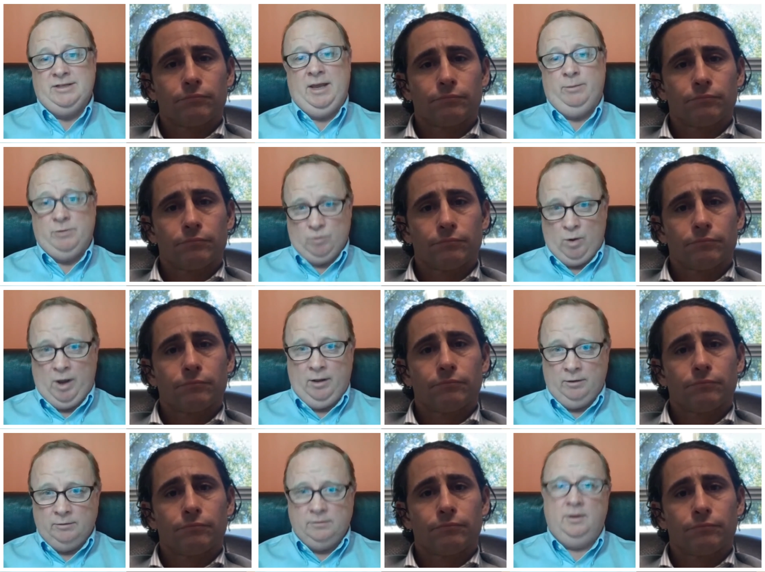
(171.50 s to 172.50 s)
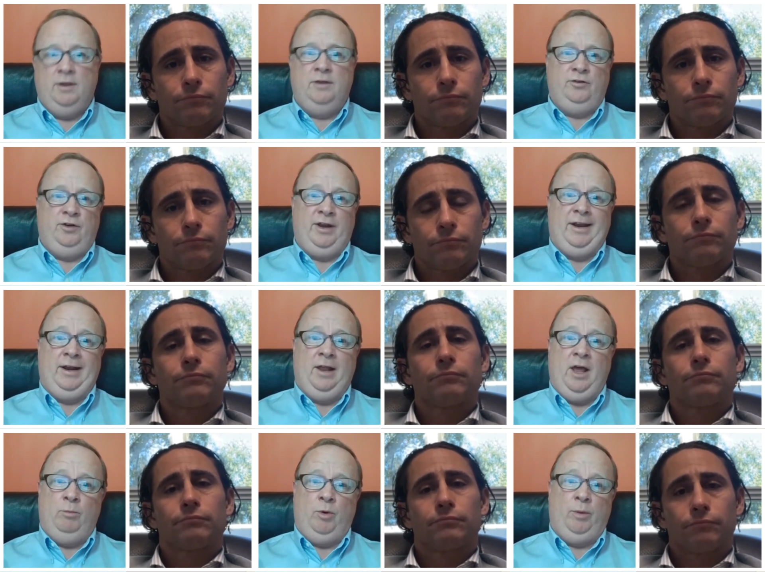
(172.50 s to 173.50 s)
Speaker 1: exam as well. So you're getting a
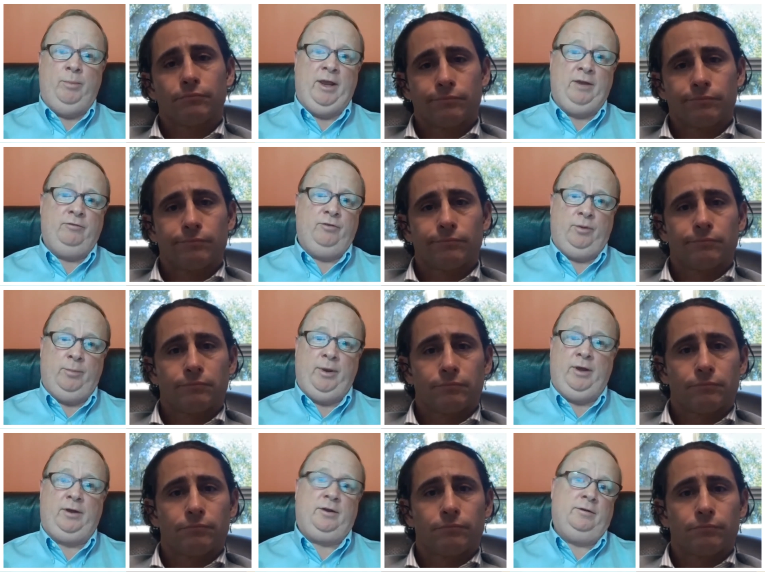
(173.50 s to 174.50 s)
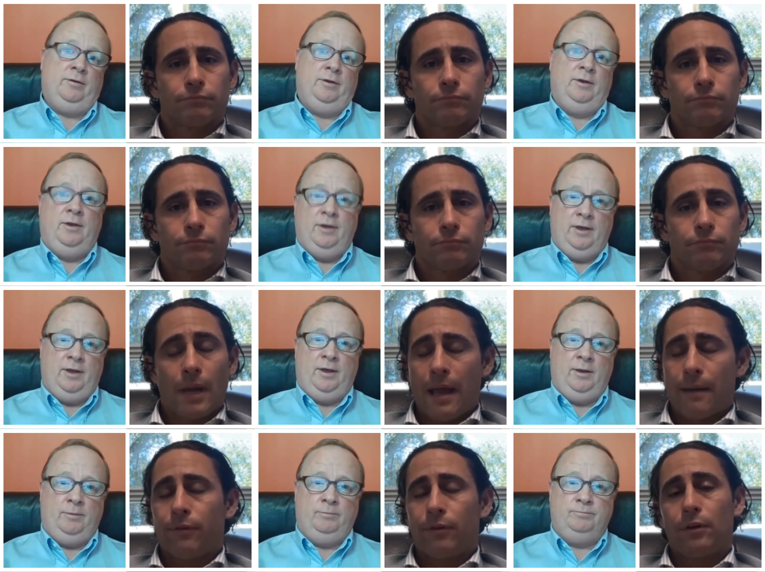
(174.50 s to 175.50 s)
lot more bang for your buck.
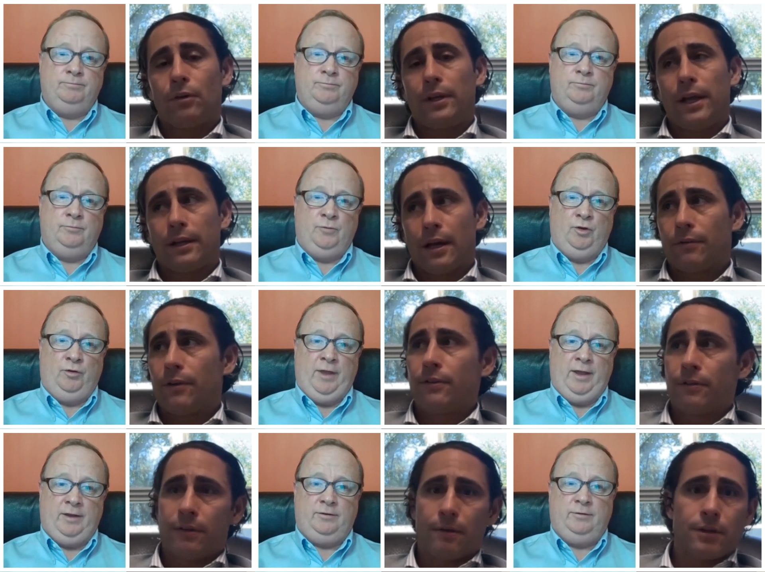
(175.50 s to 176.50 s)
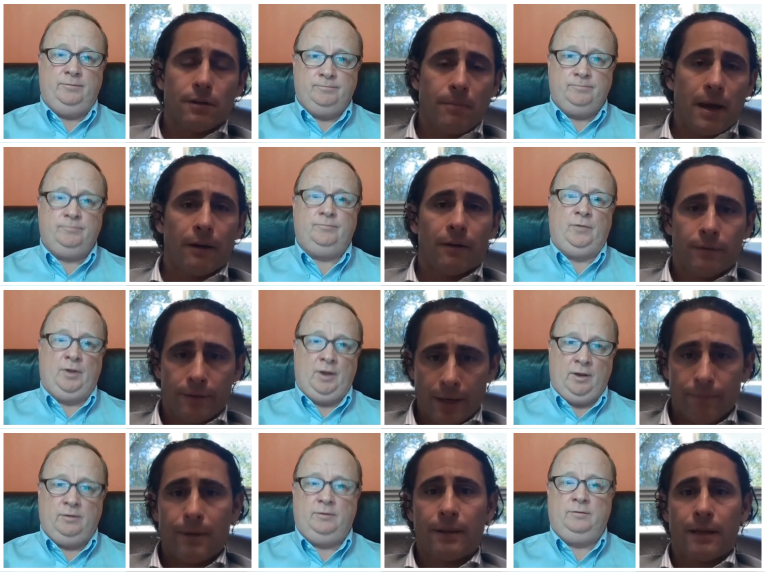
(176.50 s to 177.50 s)
Speaker 2: Absolutely. Uh,
Speaker 1: yep.
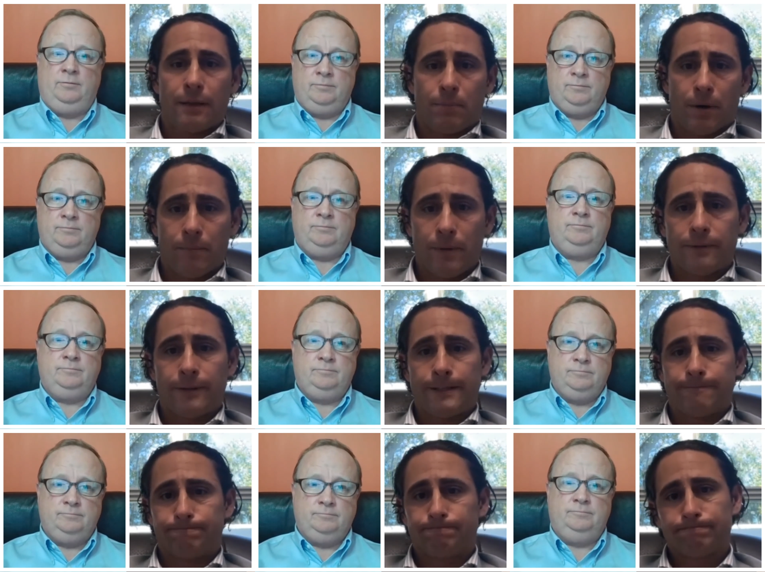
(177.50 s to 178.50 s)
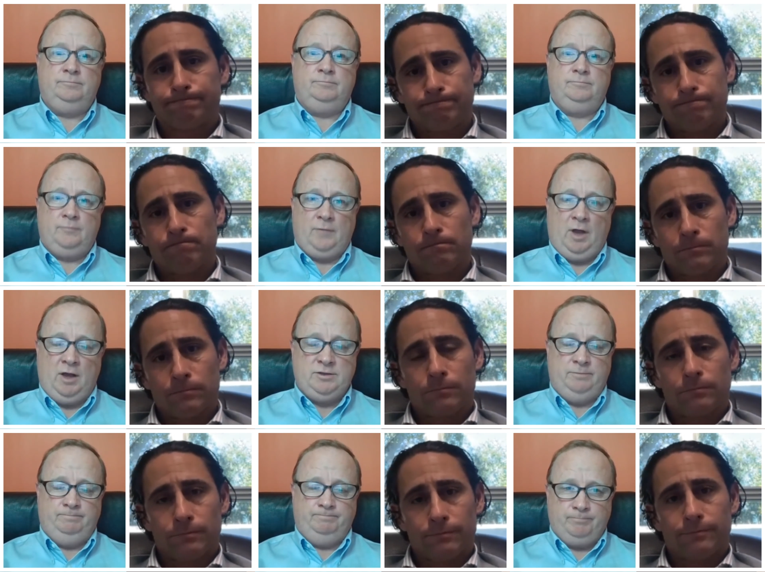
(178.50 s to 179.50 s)
Okay. And then, yeah.
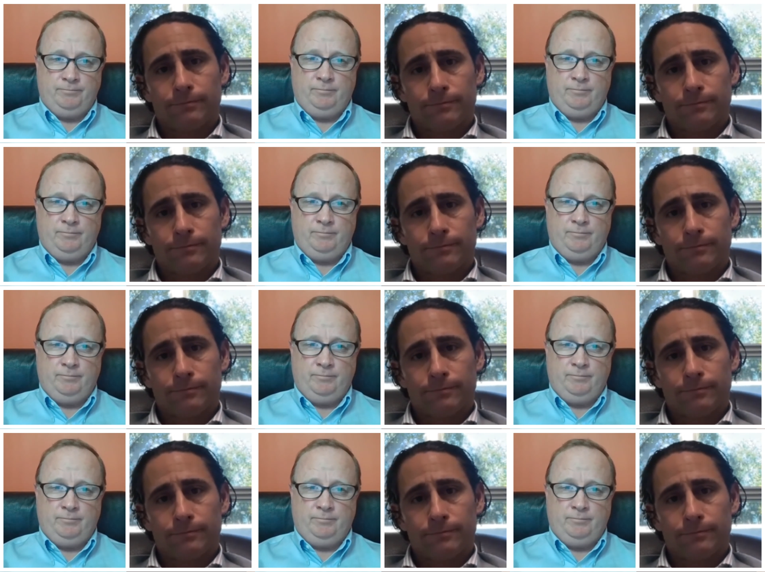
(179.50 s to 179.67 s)
Awesome.